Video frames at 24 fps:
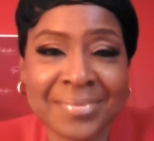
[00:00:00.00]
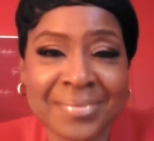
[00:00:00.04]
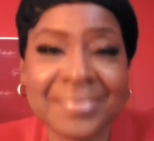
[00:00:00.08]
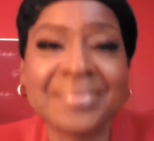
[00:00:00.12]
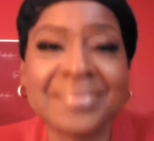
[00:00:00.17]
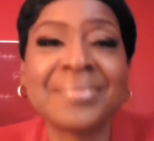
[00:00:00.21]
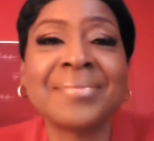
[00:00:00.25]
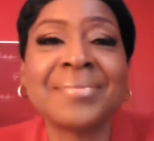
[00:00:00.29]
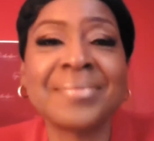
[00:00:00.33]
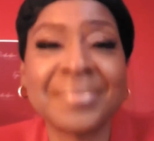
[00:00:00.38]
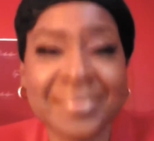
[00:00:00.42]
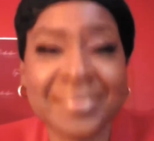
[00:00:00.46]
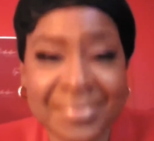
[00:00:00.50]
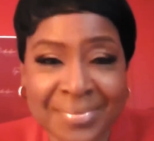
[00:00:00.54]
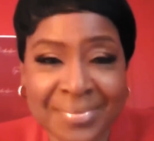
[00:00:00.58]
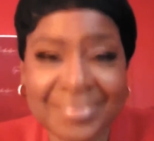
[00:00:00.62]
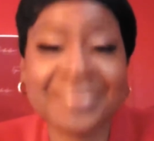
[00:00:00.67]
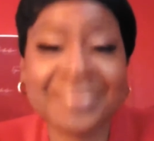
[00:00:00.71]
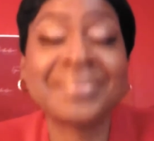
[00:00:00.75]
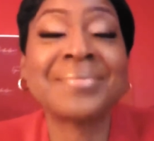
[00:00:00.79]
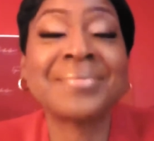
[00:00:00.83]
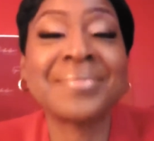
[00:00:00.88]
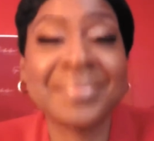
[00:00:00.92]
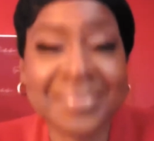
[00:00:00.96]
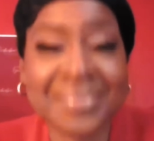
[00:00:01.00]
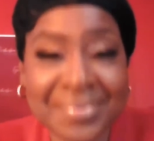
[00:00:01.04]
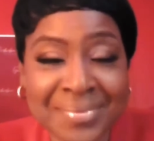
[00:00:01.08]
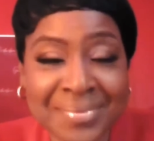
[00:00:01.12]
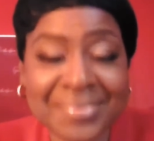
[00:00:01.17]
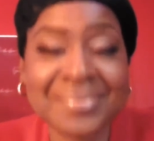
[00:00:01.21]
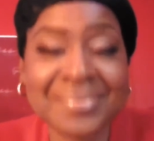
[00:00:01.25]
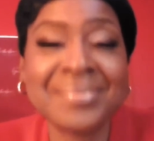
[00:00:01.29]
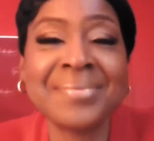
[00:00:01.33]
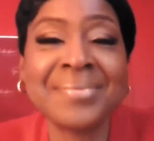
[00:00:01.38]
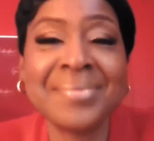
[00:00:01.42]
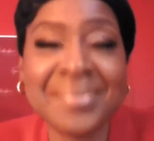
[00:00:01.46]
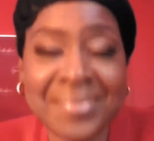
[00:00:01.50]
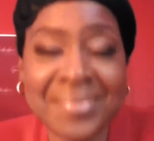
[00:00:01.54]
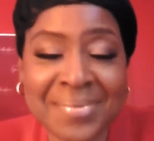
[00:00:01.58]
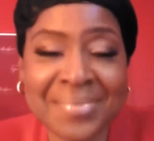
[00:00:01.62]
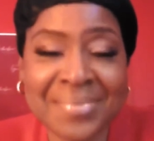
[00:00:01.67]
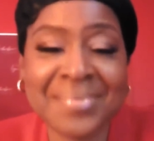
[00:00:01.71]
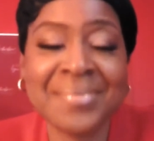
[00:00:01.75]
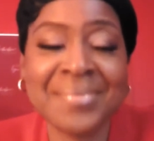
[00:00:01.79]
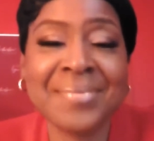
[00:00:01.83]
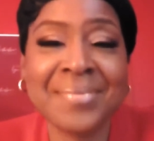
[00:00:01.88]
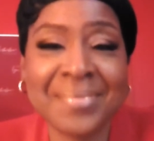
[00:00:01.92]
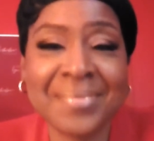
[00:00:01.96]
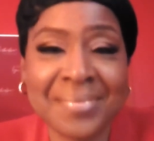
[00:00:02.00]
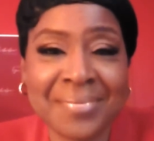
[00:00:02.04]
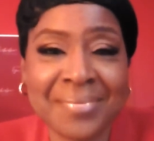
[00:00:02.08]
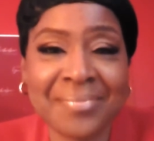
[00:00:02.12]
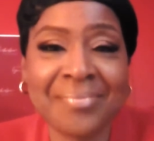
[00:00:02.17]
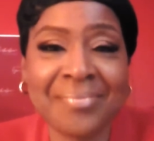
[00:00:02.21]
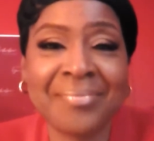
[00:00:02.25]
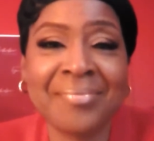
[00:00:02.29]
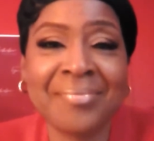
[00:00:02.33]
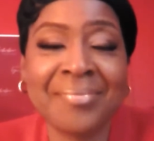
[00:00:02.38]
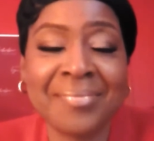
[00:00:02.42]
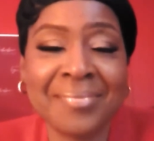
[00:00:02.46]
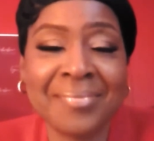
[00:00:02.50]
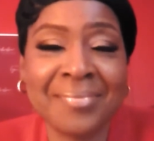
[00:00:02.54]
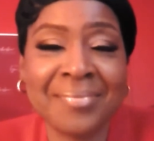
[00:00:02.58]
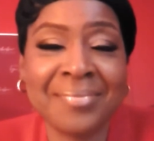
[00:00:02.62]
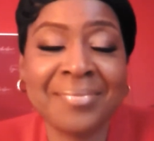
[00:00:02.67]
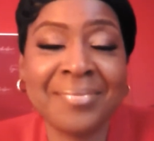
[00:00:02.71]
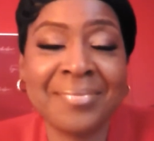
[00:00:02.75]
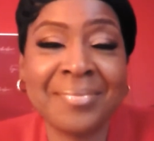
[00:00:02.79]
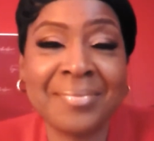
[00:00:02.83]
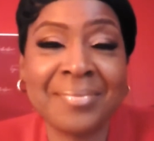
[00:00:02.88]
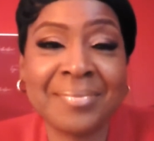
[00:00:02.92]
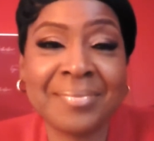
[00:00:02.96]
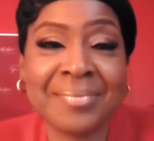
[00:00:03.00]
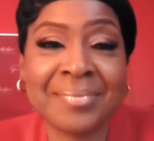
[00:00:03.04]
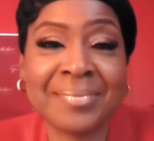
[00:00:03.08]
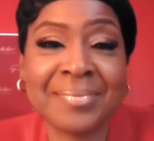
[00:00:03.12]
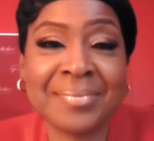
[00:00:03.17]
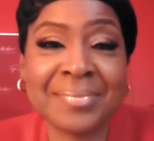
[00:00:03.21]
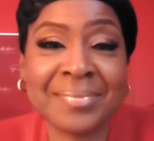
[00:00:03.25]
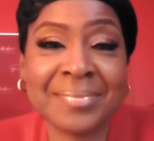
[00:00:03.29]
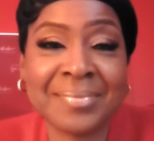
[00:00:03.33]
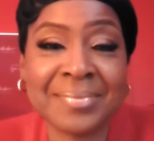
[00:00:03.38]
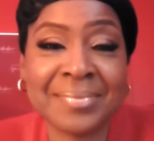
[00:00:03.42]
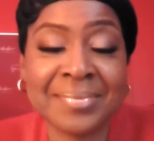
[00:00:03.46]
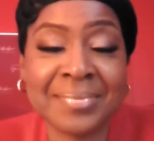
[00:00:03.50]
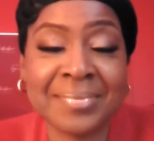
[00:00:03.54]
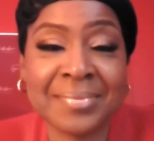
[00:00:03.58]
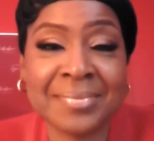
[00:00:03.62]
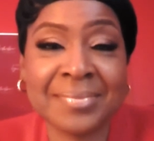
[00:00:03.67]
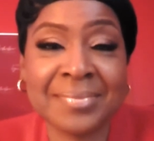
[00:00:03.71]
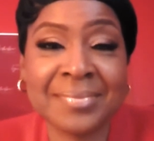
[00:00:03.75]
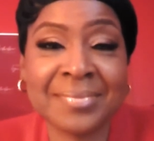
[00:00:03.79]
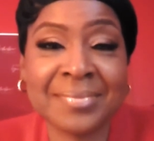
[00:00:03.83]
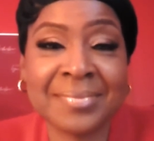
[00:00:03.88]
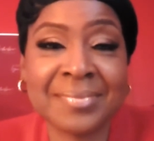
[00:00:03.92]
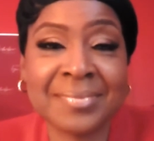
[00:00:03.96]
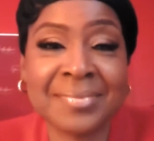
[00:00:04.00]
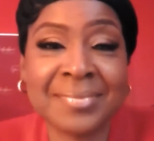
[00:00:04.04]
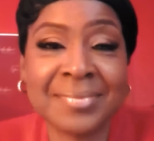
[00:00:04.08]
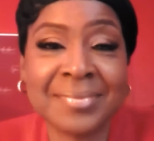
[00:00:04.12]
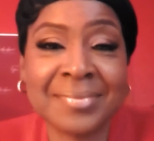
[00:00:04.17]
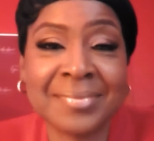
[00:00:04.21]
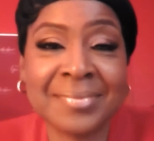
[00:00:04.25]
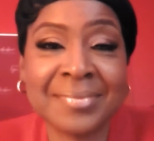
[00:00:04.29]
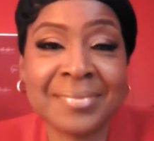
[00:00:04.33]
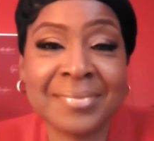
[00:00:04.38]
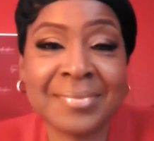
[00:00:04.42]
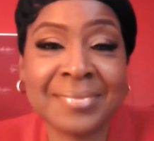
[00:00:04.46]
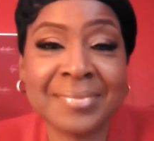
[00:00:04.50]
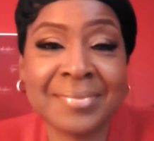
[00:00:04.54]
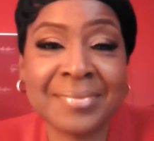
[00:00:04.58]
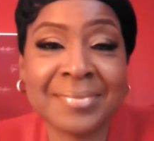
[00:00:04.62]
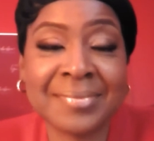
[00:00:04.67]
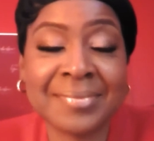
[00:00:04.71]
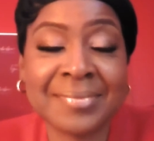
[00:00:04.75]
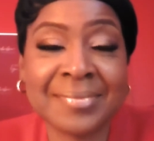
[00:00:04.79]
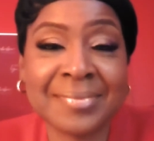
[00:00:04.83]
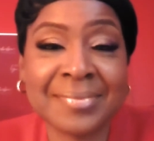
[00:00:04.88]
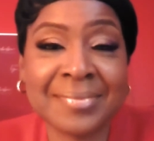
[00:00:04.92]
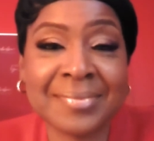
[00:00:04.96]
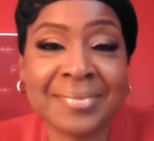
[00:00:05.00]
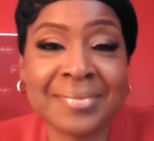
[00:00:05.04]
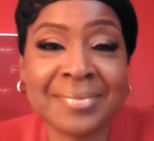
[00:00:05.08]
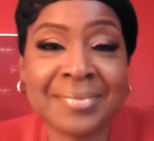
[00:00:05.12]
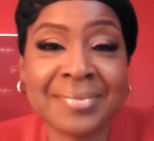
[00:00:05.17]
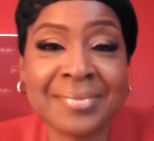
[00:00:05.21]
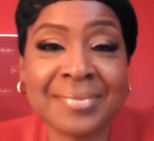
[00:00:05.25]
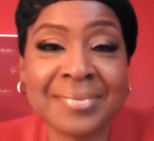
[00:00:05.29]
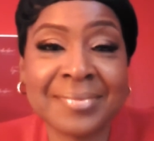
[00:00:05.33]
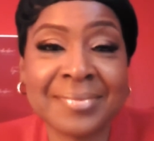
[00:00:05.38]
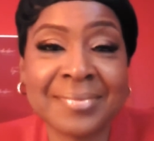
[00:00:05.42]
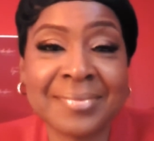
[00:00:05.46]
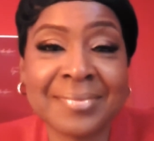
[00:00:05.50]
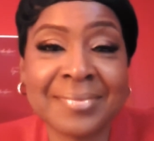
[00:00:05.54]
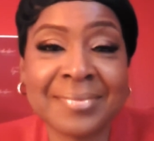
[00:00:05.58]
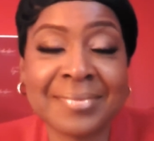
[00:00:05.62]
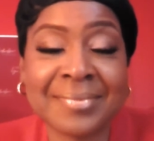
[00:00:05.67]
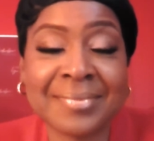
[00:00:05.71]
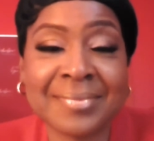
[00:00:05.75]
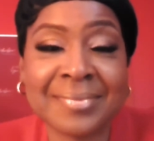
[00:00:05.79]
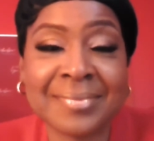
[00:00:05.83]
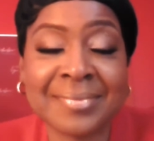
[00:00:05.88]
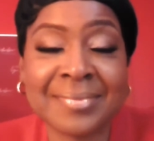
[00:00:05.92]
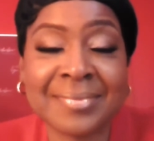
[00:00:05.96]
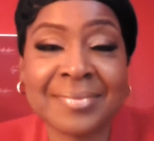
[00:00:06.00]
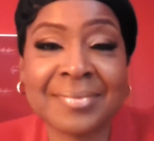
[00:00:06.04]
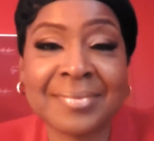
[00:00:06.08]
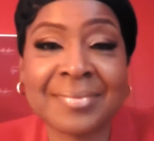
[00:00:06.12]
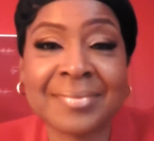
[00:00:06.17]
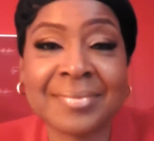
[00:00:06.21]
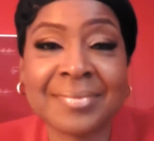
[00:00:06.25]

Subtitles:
(silent)